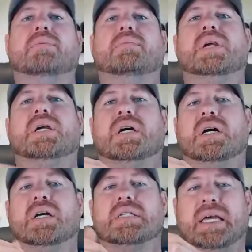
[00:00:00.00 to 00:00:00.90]

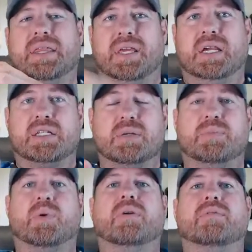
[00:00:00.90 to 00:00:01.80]
Because I think it's
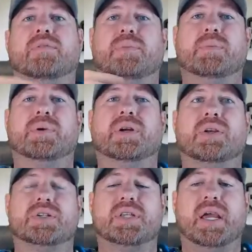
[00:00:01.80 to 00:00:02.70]
important for people to
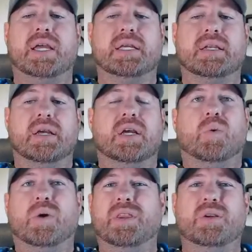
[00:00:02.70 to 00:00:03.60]
understand it.
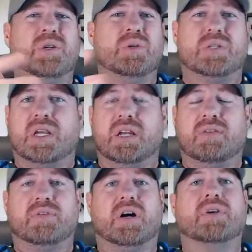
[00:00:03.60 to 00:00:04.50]
Whether you choose to get
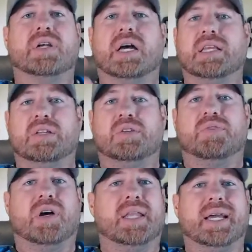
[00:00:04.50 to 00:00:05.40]
involved or not, that's
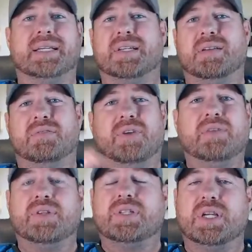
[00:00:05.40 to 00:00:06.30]
fine. Like I said, in
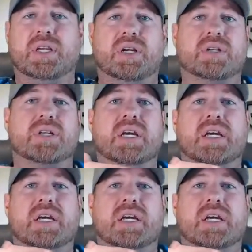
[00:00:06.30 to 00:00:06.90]
5 to 10 years,